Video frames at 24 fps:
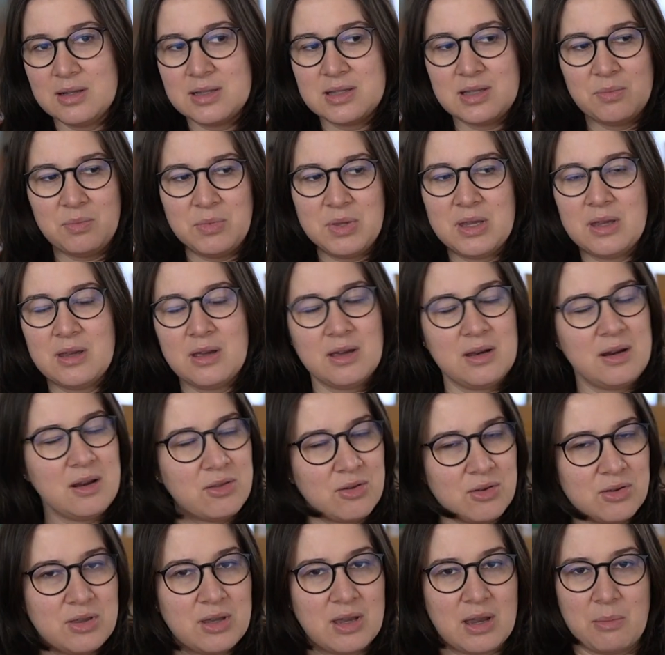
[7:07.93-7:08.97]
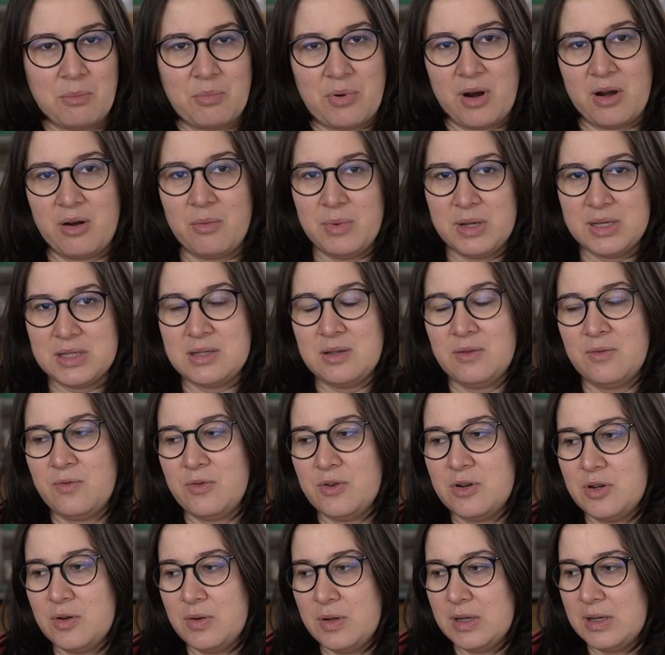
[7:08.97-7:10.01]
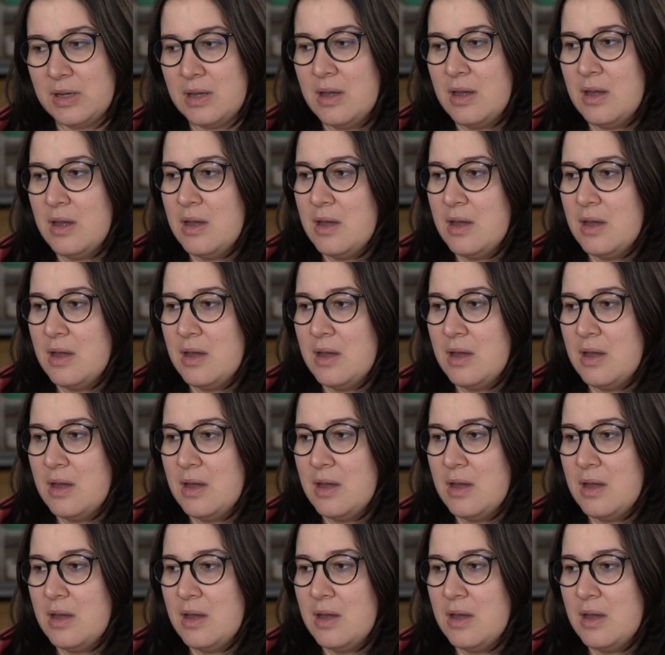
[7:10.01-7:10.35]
It's something, another thing I'm proud of myself for doing.